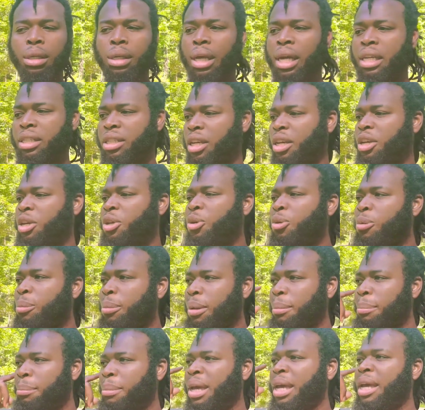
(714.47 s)
As a
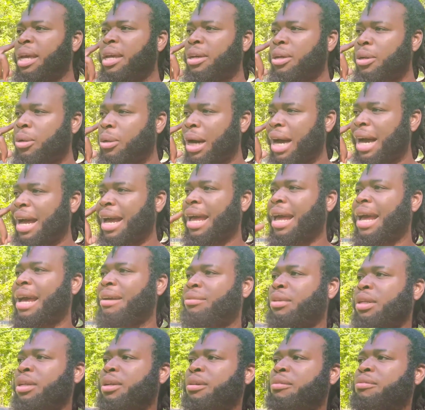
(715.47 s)
human male, I
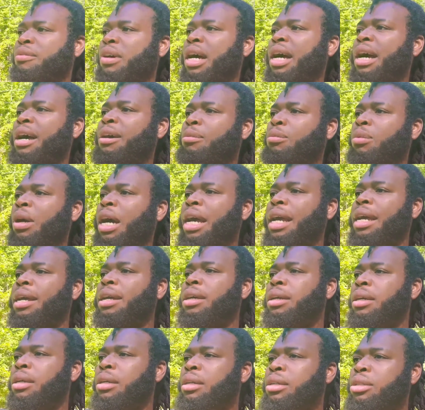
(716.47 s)
have the divine right
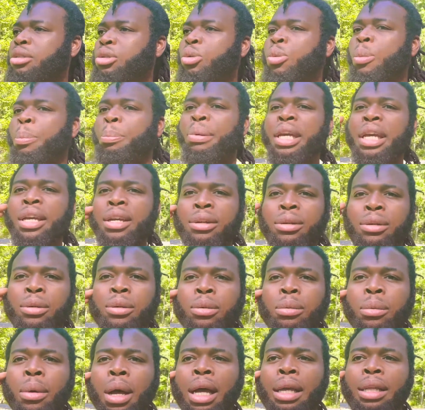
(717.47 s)
to
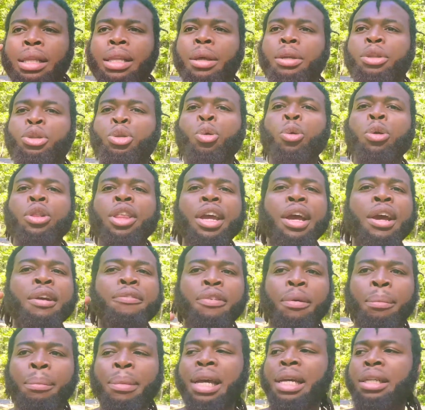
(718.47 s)
build through the
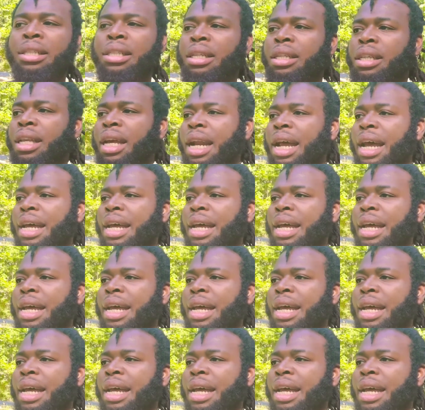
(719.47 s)
information that I